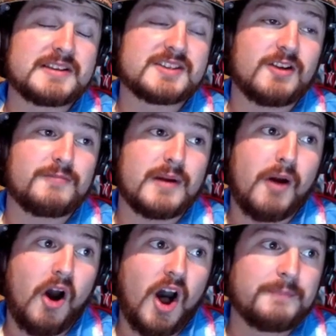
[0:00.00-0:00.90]
pissed off my
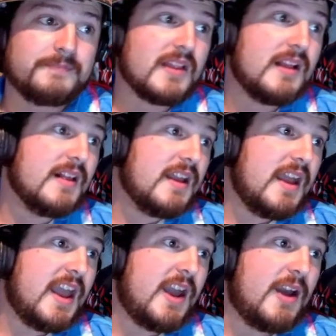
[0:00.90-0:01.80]
mom,
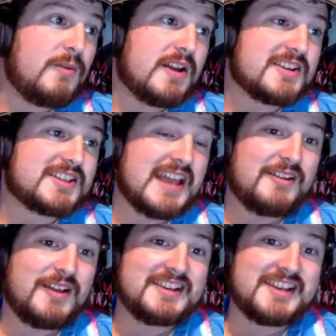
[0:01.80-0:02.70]
and we got a
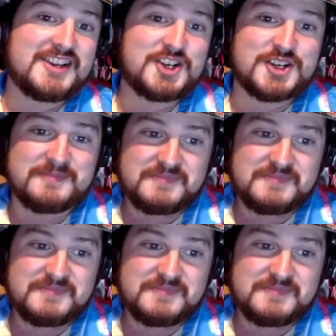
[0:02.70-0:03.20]
satellite dish.